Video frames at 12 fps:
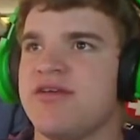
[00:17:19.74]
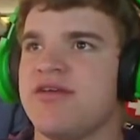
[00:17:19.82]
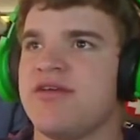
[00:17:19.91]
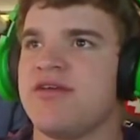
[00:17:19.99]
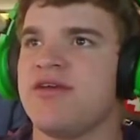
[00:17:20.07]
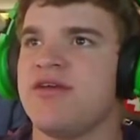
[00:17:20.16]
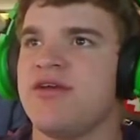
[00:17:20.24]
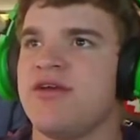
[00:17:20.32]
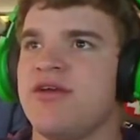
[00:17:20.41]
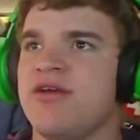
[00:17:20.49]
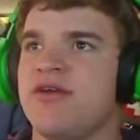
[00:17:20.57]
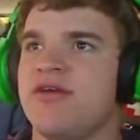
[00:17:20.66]

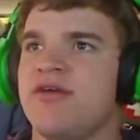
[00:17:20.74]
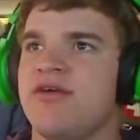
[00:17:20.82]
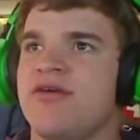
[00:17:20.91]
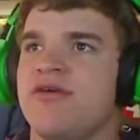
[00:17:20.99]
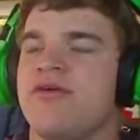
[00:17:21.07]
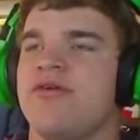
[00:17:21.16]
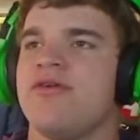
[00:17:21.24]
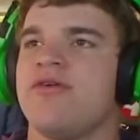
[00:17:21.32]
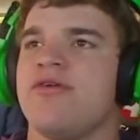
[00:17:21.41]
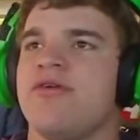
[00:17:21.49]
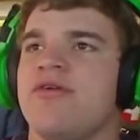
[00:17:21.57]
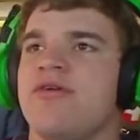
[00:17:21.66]

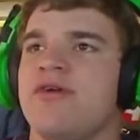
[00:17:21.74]
(no one is talking)